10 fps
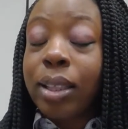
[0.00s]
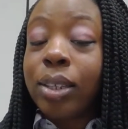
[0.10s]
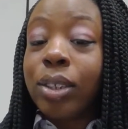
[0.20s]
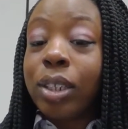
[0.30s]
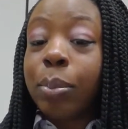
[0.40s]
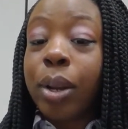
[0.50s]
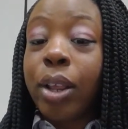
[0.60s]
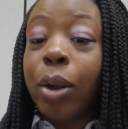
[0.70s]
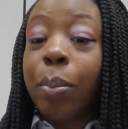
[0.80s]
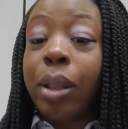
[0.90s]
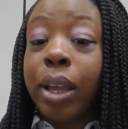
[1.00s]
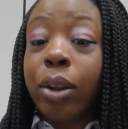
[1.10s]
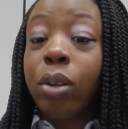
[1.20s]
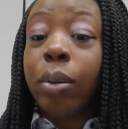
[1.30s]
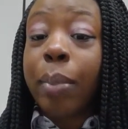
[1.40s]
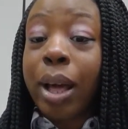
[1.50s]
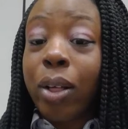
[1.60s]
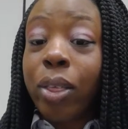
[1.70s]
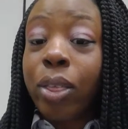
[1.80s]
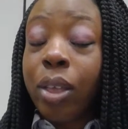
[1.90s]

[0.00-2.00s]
than just putting your plain old mouth